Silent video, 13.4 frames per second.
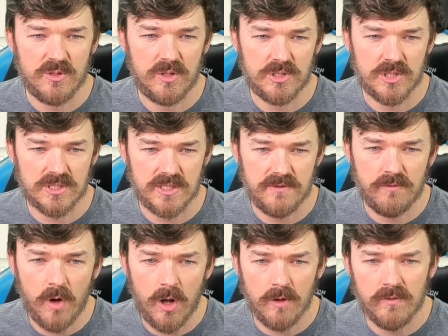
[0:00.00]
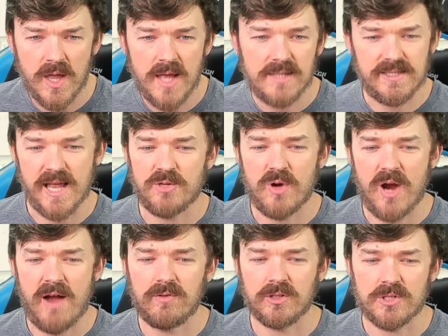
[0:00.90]
You could just evolve 10
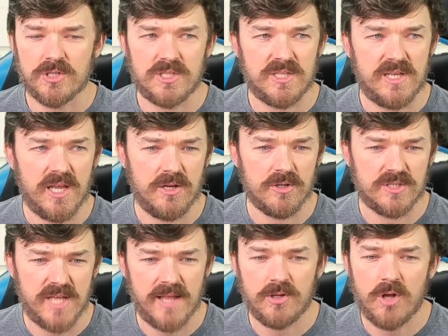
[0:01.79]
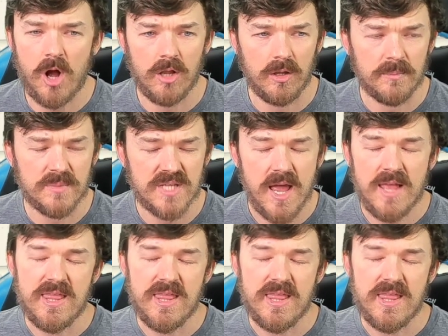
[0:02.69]
Gravelers to get your 10 Golems.